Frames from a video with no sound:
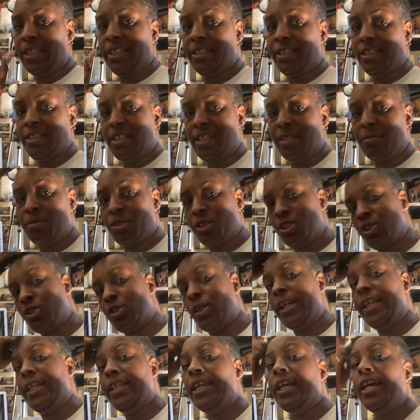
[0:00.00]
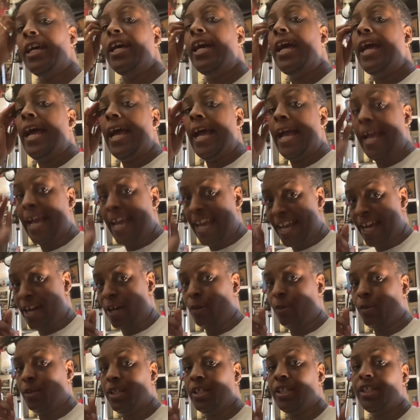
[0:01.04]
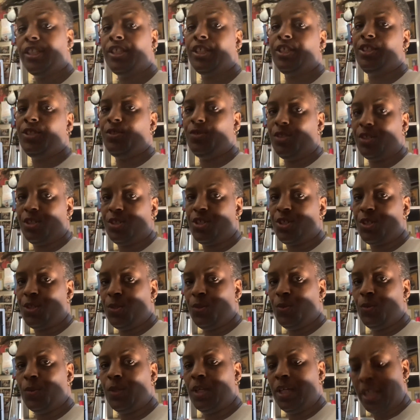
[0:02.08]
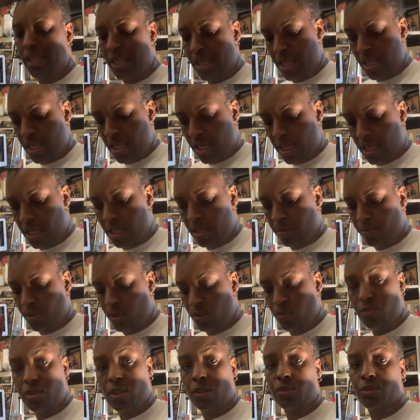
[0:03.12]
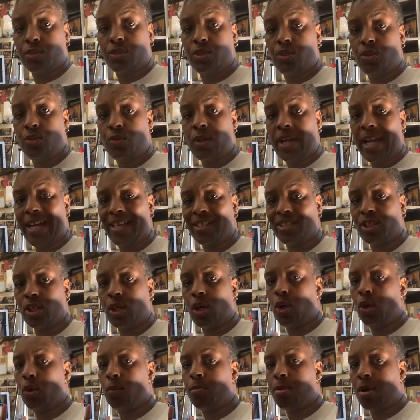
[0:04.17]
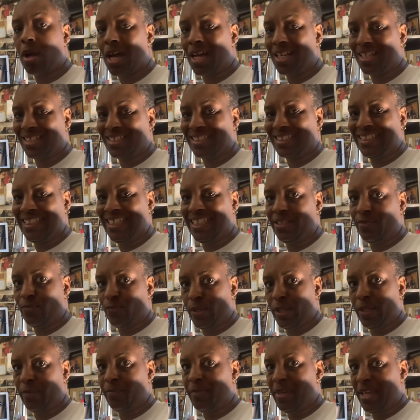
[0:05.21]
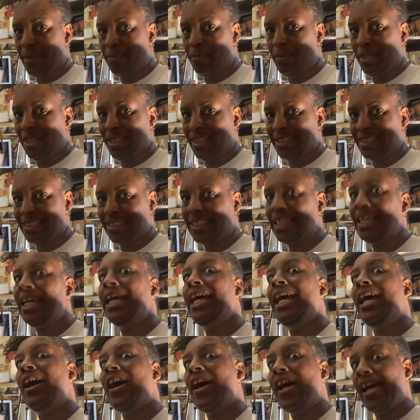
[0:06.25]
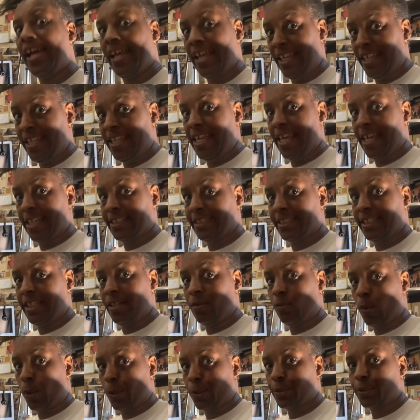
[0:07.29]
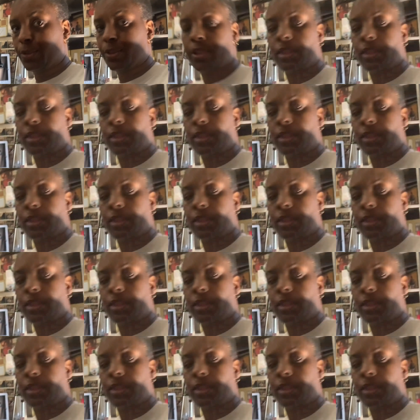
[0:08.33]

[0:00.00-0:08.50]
Demonstrate how to do the two, um, use those two household products, getting rid of bed bugs. Yes, and it works.